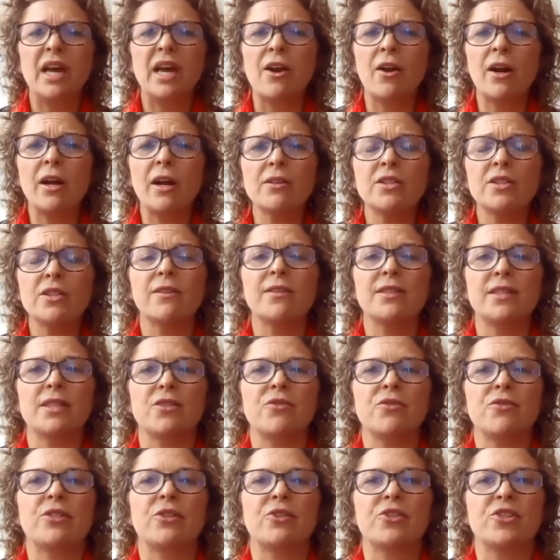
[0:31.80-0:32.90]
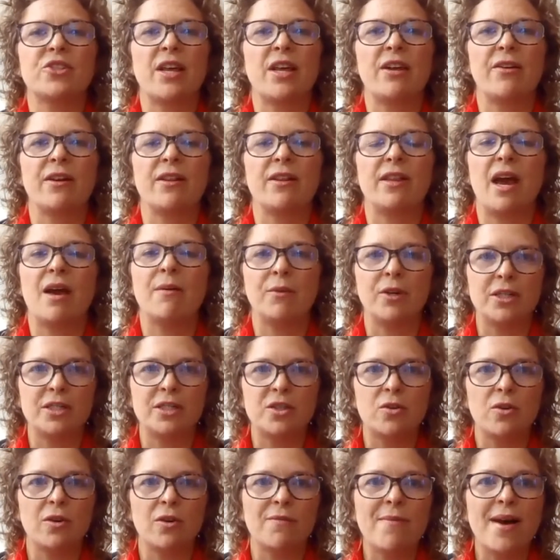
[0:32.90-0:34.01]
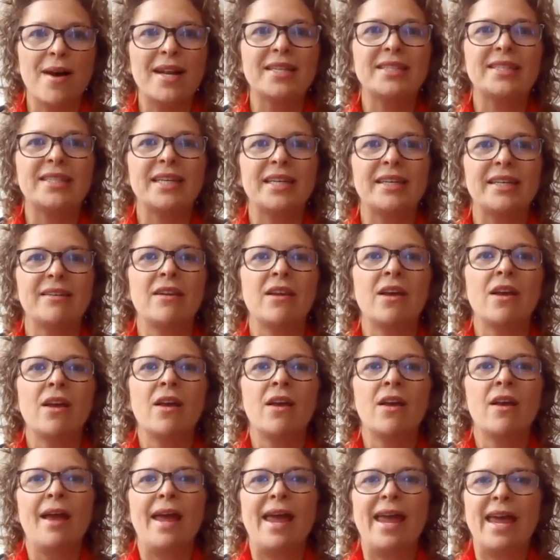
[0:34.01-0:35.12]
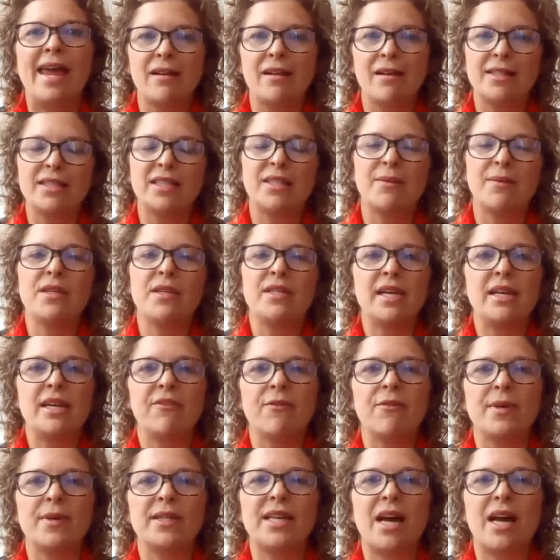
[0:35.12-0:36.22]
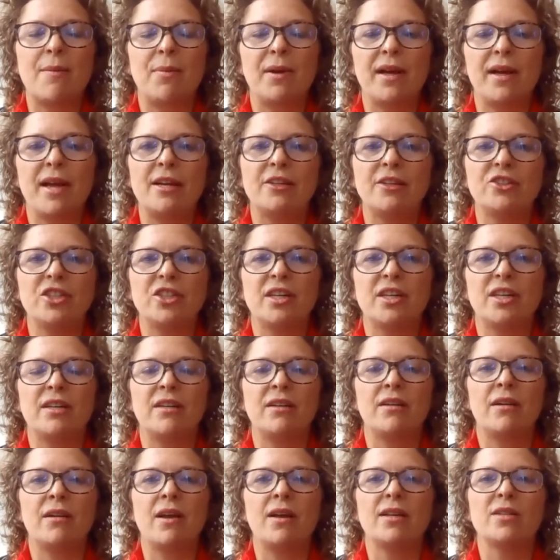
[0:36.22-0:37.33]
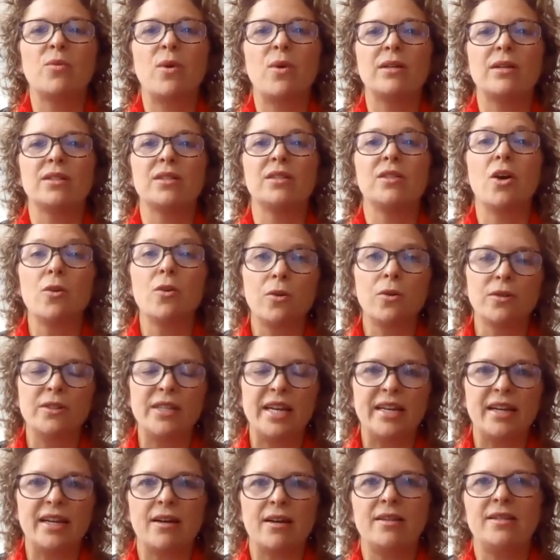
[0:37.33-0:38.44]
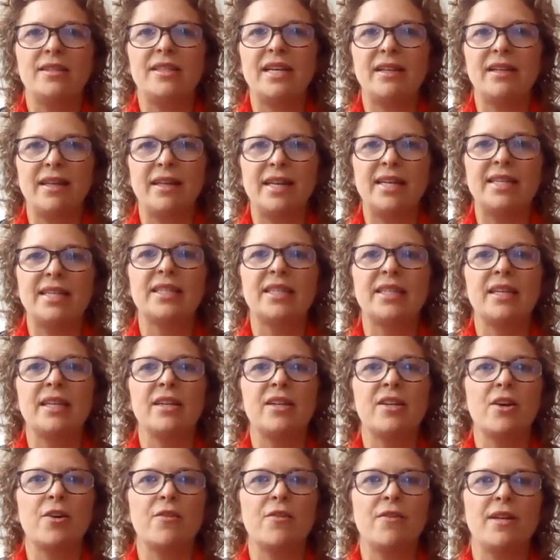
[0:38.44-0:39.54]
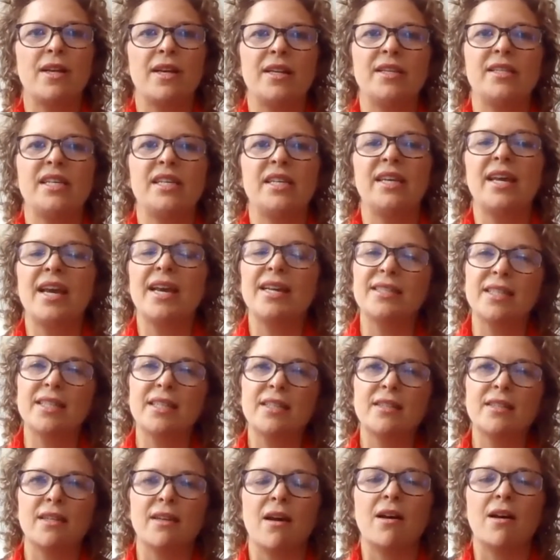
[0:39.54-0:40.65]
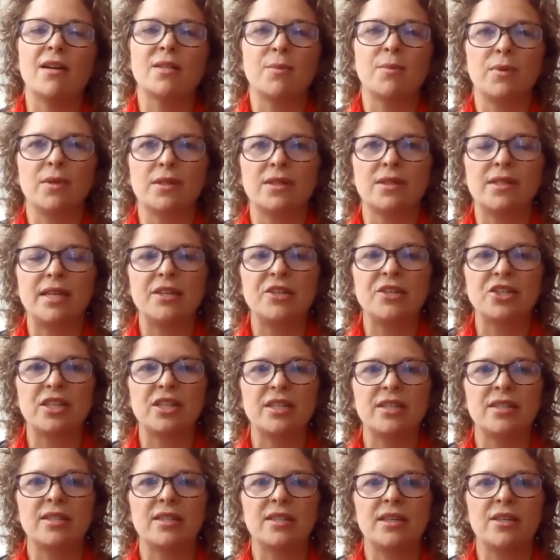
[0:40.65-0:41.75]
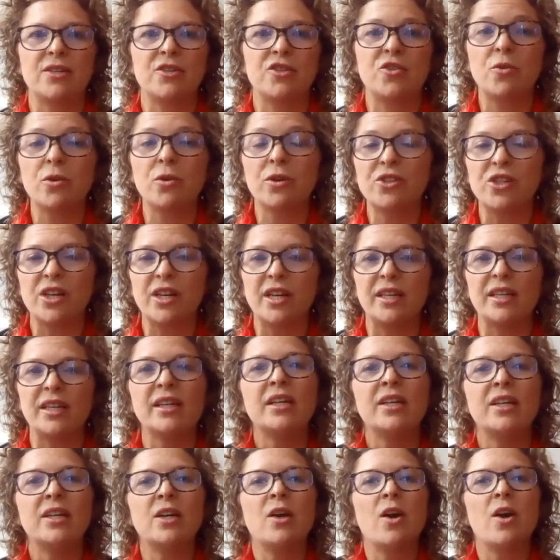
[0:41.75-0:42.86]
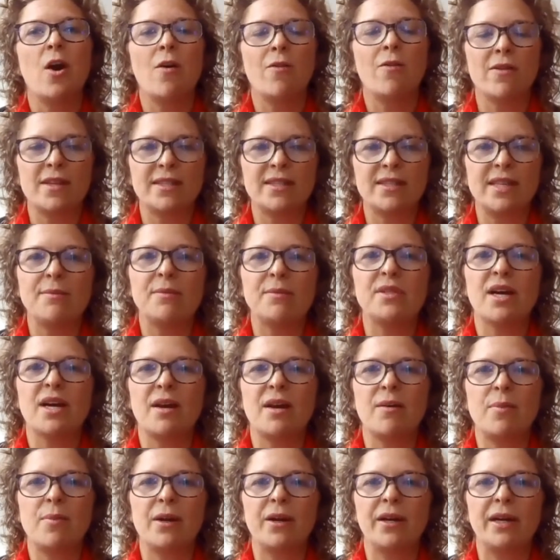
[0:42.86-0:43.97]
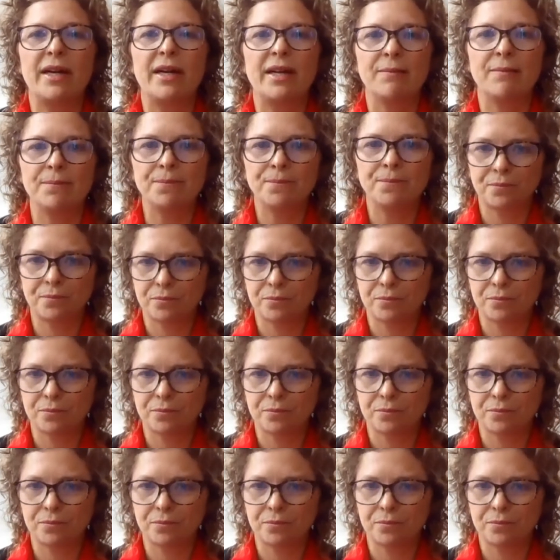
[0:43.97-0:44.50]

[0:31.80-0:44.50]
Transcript: And our Health Services Research Center in the Emory School of Medicine analyzed some of the data from this application, as well as local data on daily incident COVID-19 cases and hospitalizations in Georgia over the same time period.